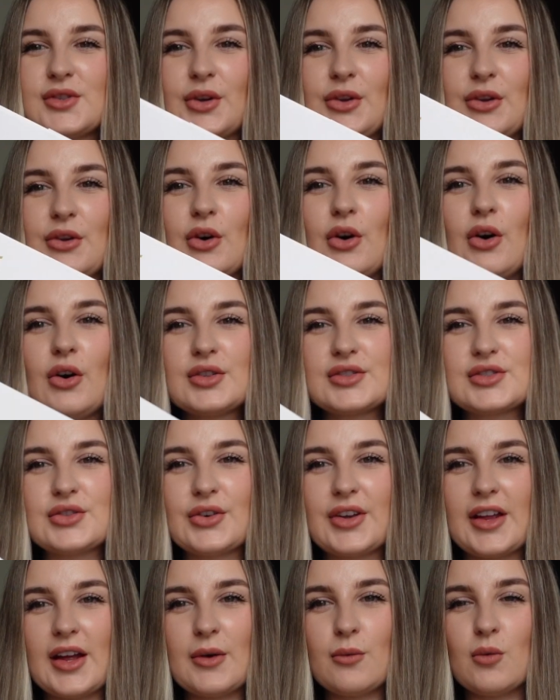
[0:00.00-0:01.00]
So you
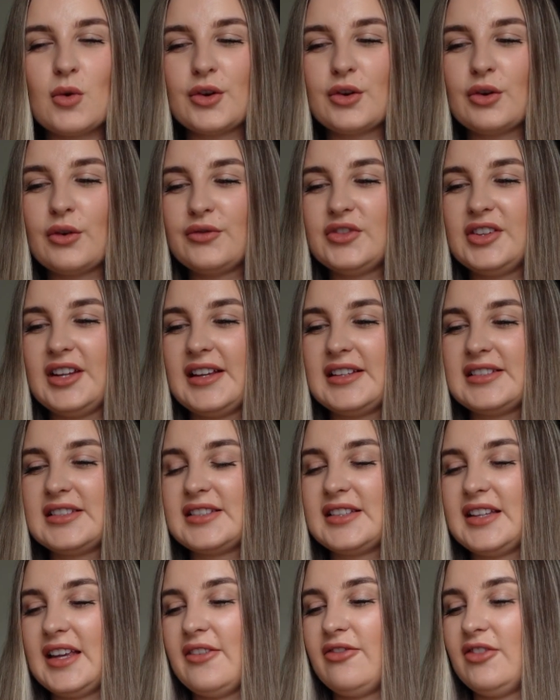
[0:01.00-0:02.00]
also get one of
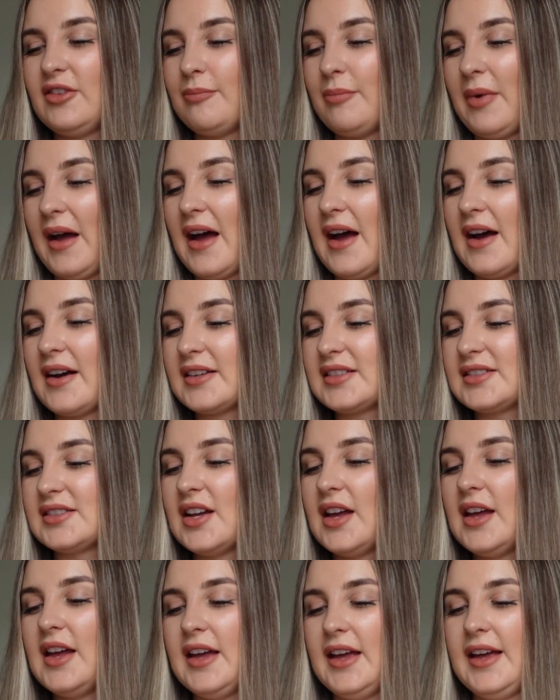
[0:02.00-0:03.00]
these gift bags
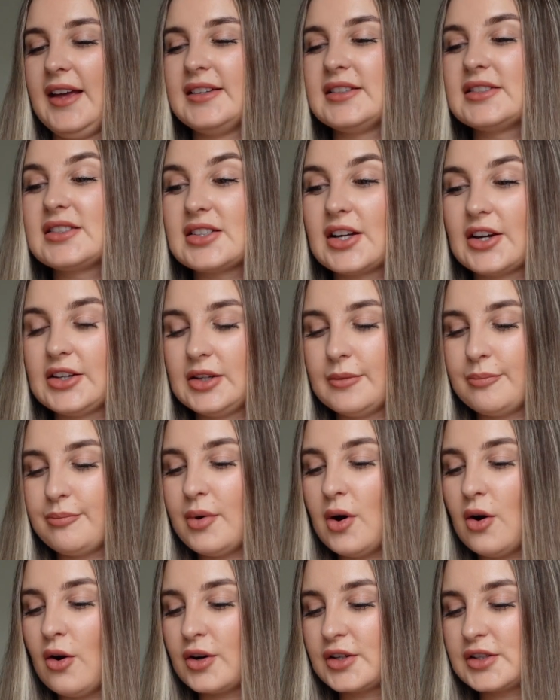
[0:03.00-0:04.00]
inside the
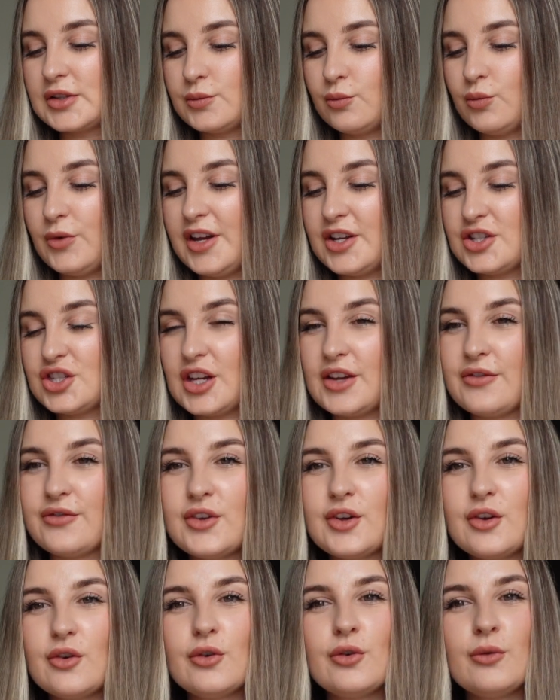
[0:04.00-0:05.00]
box, which if
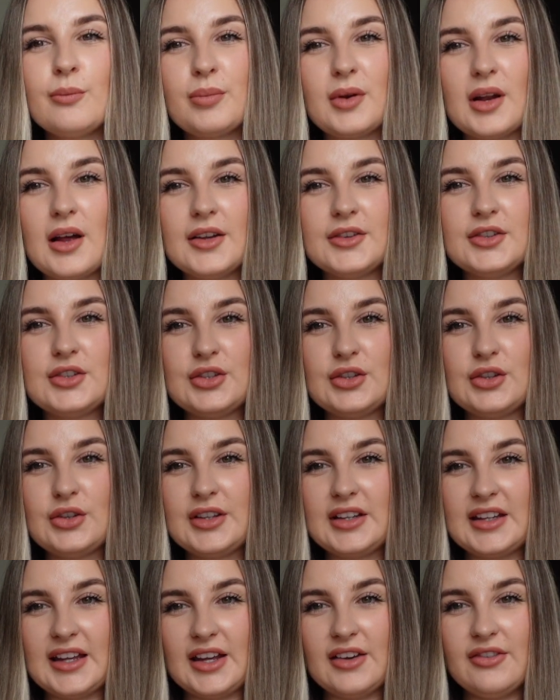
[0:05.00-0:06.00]
you plan to
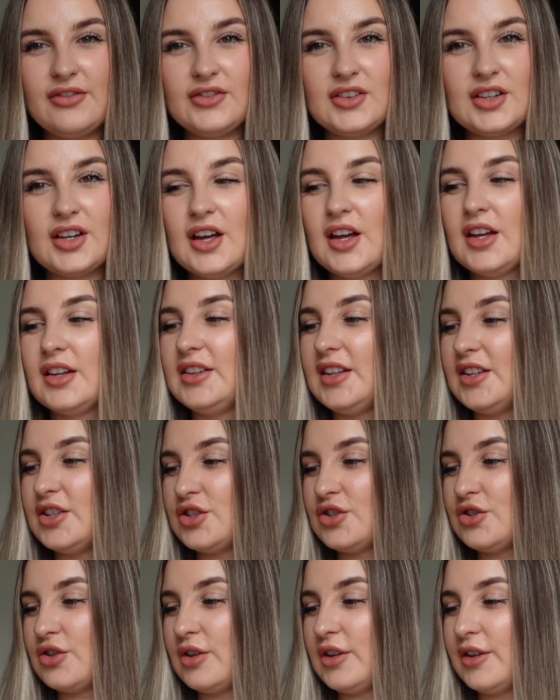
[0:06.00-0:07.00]
gift
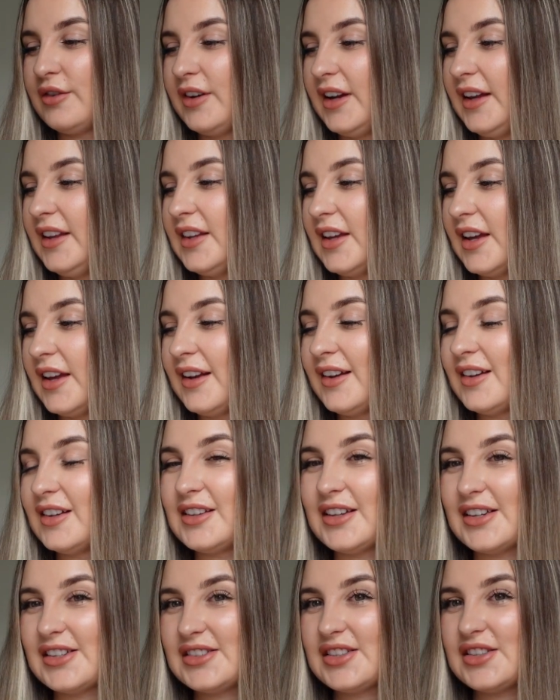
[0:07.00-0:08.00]
this jewelry, then
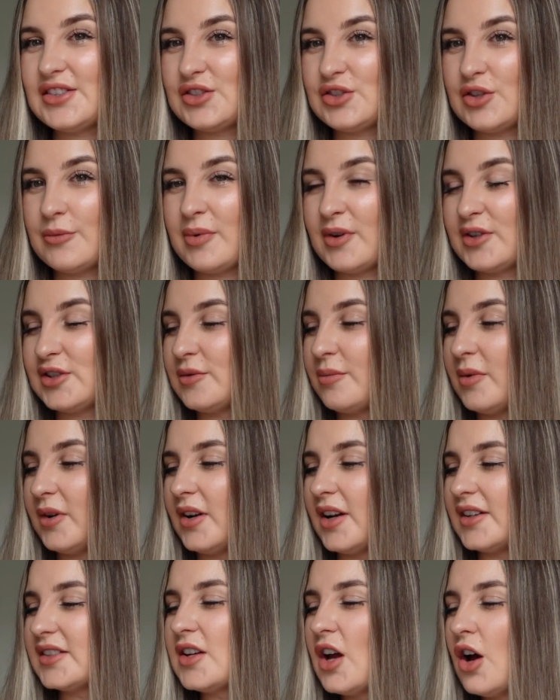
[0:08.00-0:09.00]
this is super, super
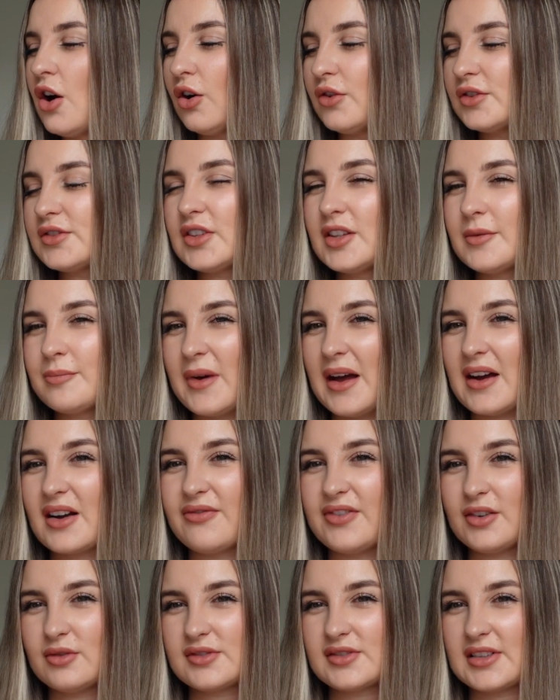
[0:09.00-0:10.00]
nice. Also, the bag
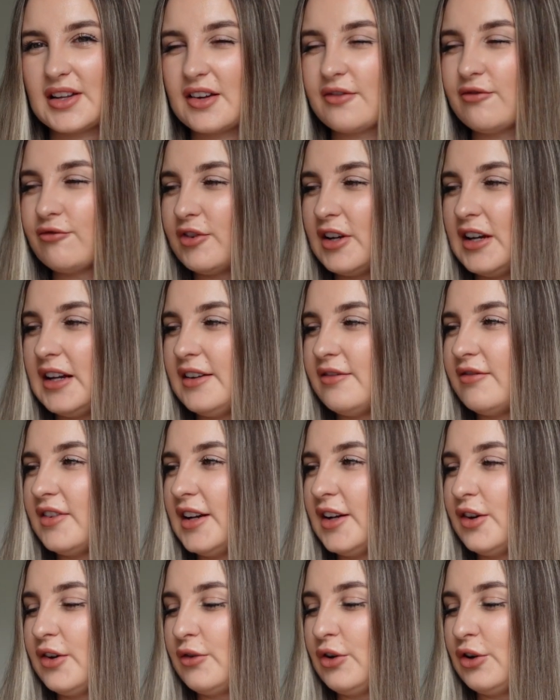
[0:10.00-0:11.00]
feels like really,
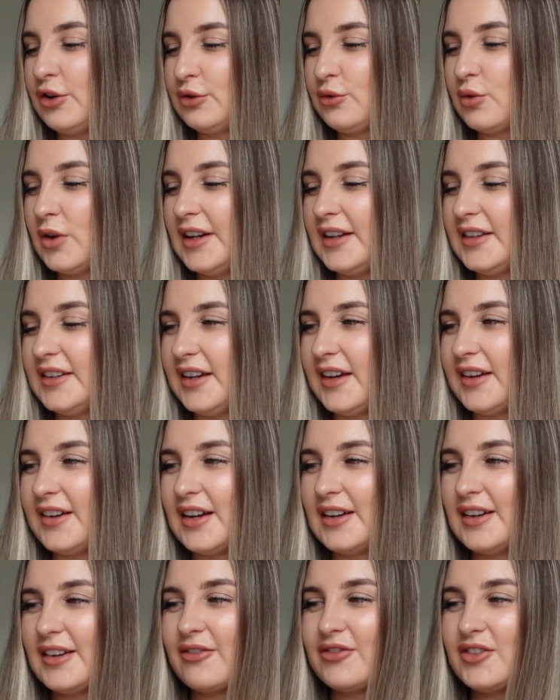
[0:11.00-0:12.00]
really good quality. And
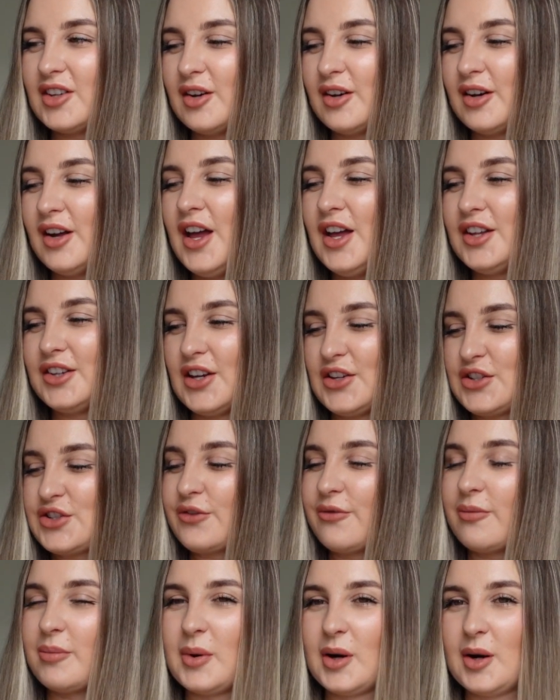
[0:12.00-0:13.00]
I love the touch
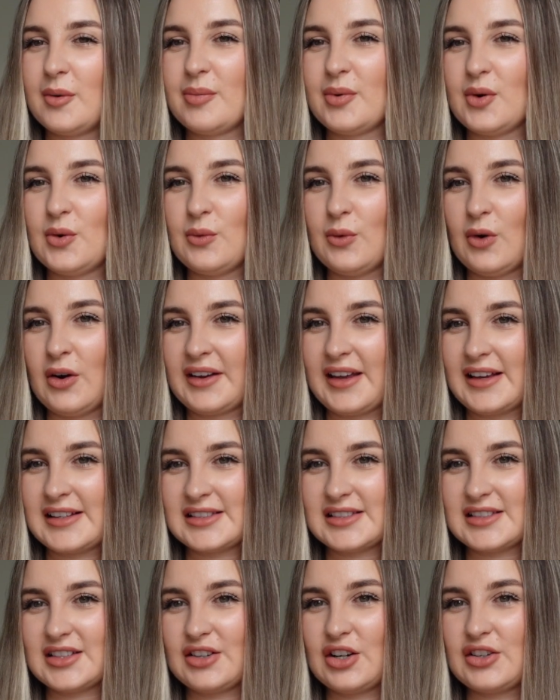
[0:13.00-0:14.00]
of purple
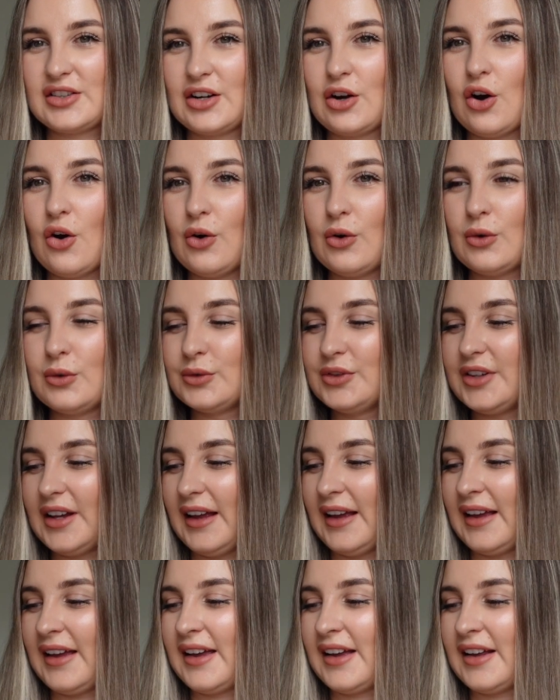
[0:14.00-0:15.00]
against the gold
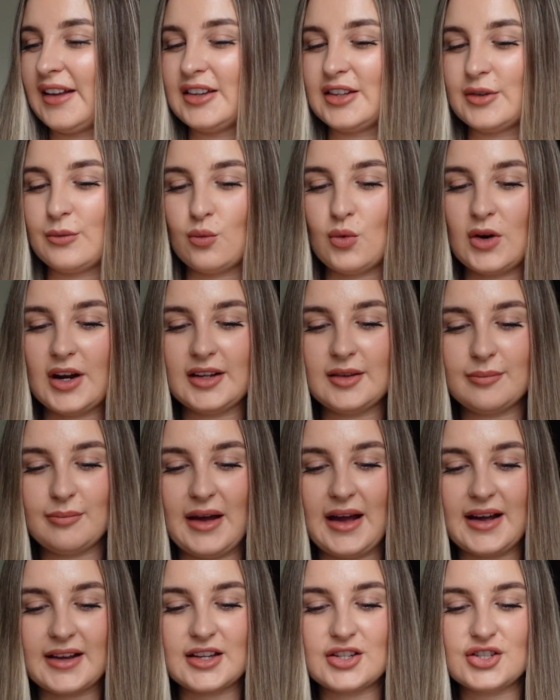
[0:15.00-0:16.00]
and the white
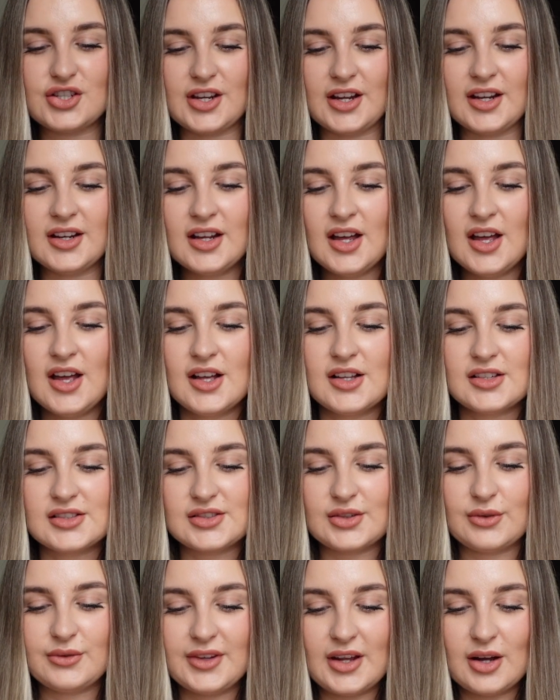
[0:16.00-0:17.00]
packaging.
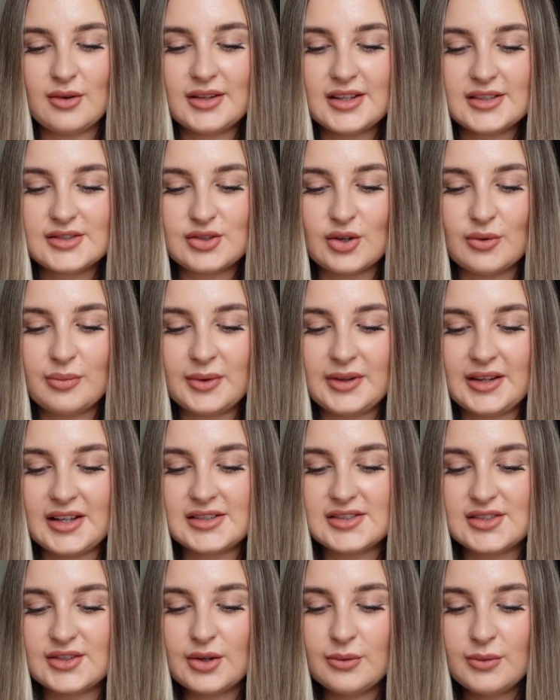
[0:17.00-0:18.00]
So now let's open
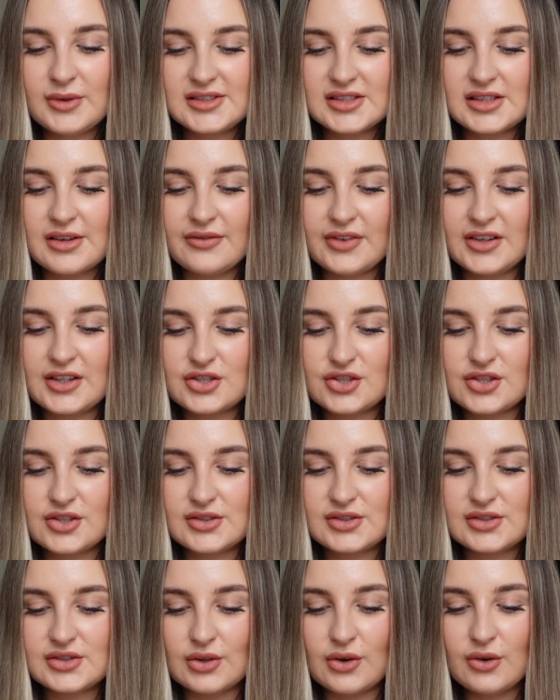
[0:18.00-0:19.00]
this. You know when something is
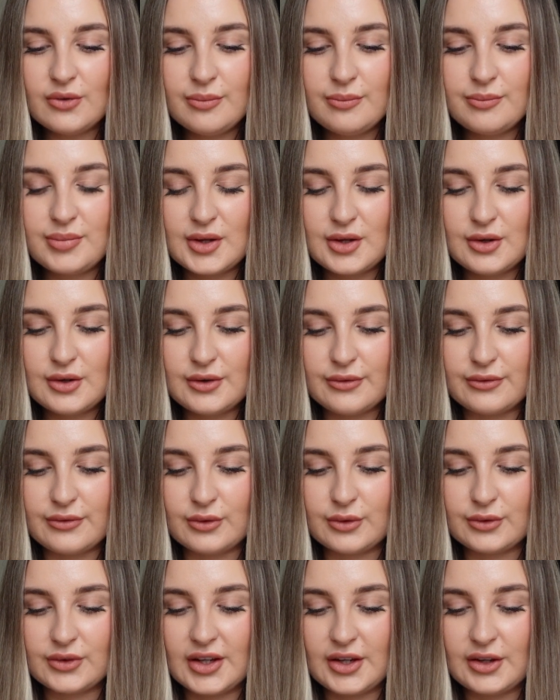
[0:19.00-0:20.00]
just so
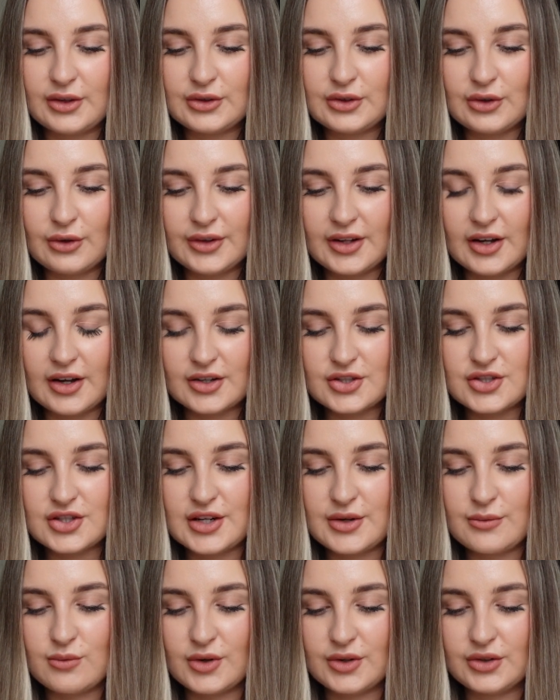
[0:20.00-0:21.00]
beautiful that you don't
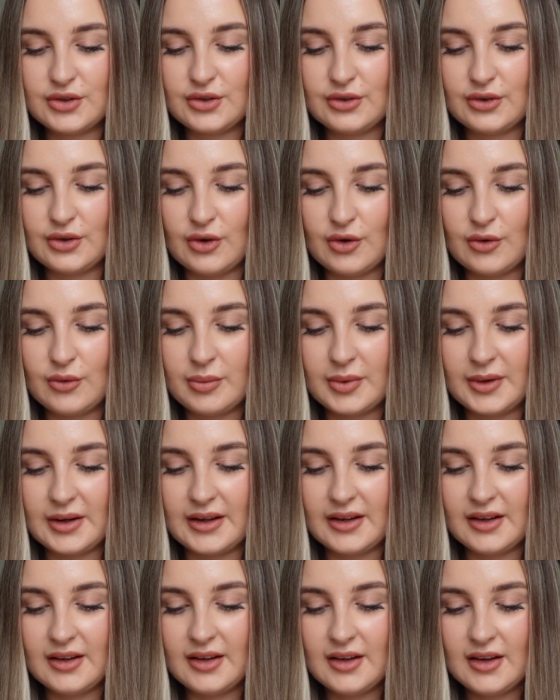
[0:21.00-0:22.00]
actually want to open
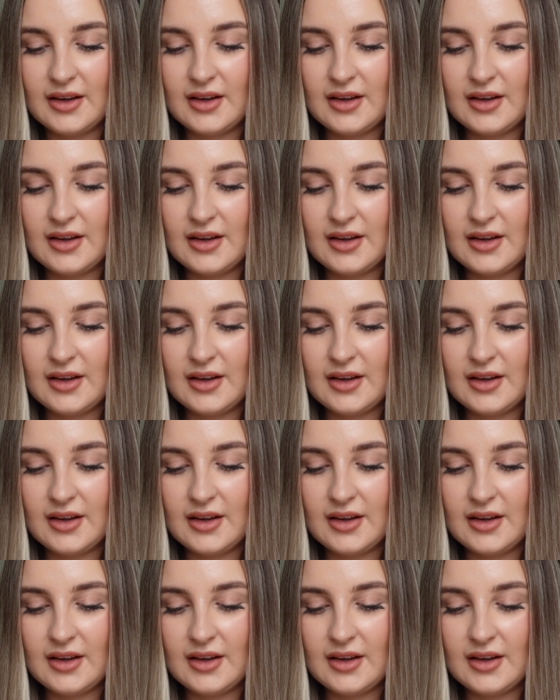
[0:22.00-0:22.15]
it?